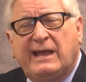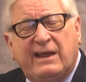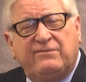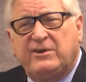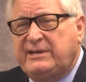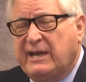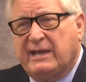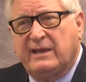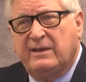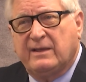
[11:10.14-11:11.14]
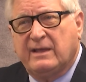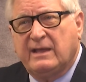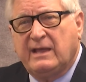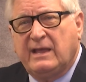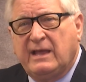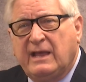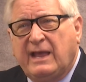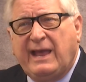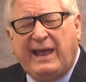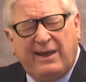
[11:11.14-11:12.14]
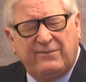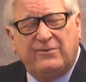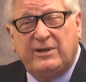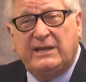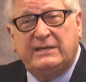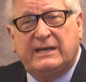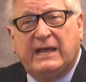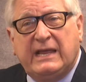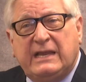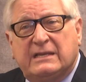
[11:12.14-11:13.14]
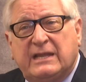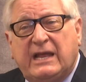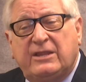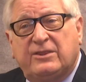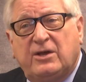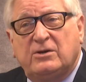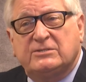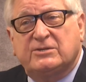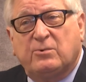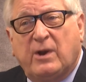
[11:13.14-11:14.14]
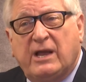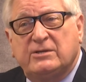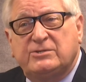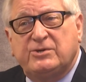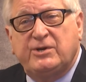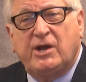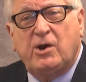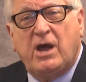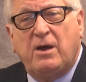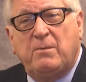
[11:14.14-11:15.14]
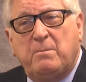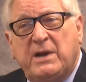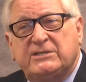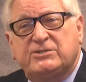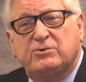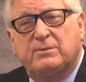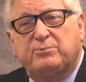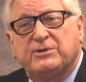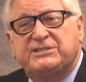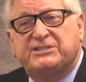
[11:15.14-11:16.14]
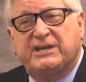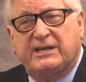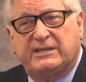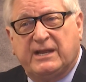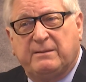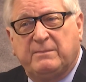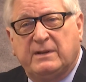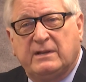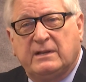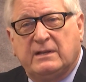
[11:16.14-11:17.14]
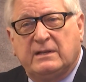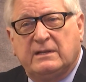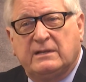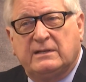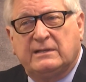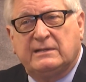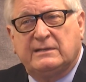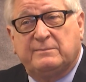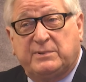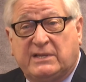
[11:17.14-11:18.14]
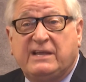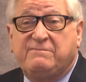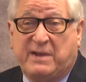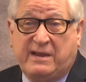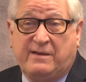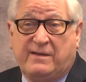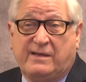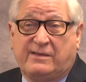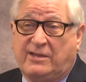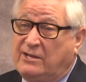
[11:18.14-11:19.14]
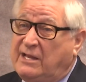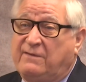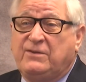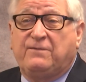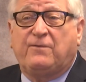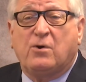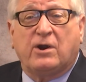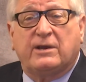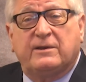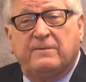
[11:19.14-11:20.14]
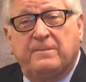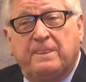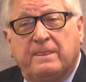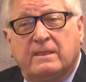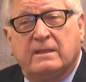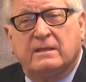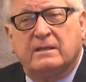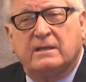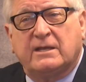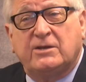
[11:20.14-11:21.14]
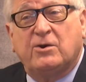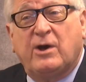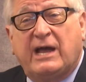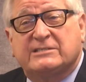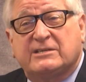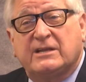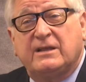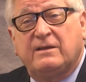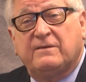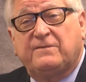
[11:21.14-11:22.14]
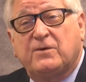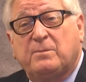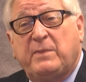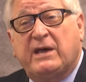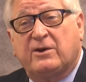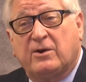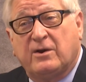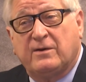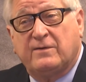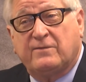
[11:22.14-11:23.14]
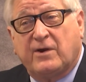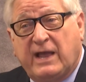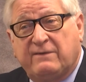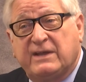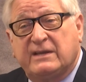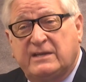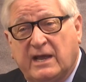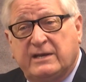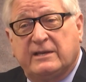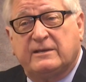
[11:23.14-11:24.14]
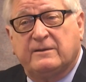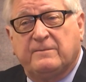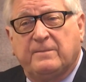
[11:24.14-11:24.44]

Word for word: Every day, Every day, let those around you know how much you appreciate them. Believe me, they'll love you for it, and you'll actually feel better for having done it.